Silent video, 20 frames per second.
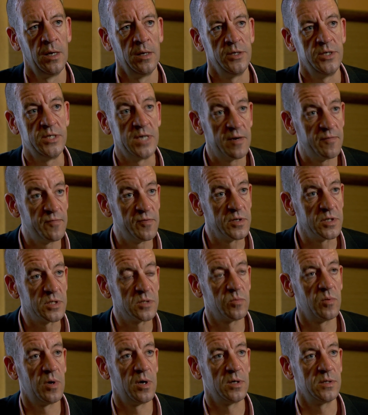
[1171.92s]

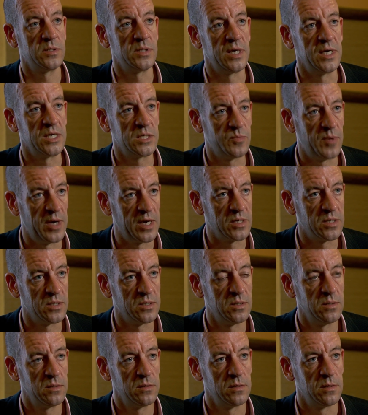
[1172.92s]
Deference was
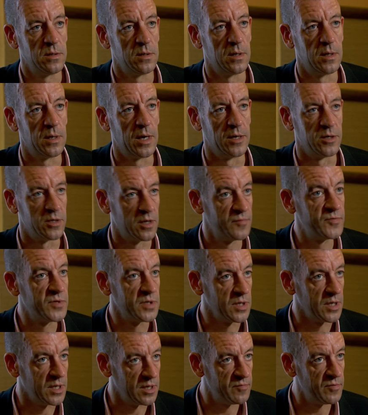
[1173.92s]
expected and
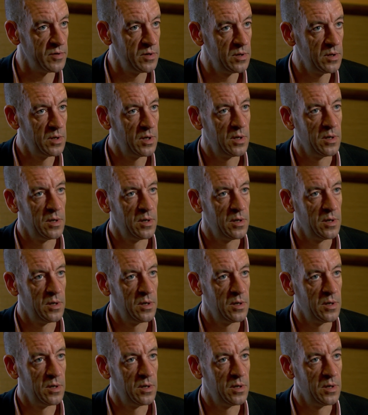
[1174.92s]
often given.